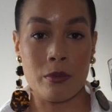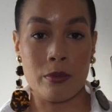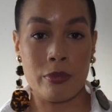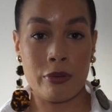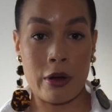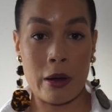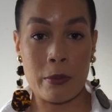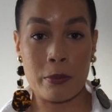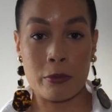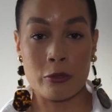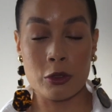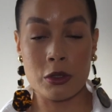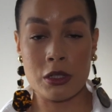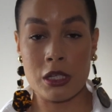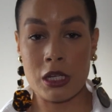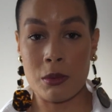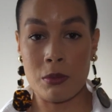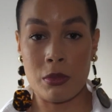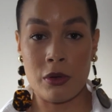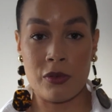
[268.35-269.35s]
prep
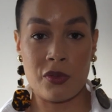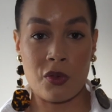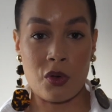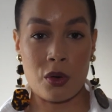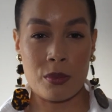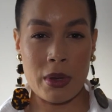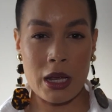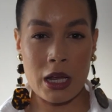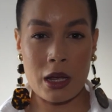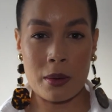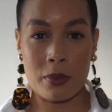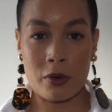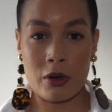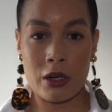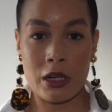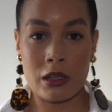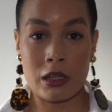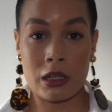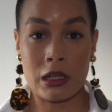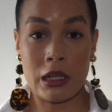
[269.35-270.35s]
routine before makeup or
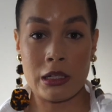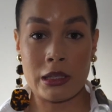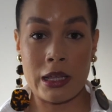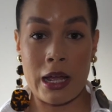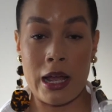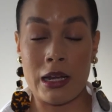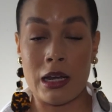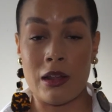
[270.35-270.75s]
anything like that,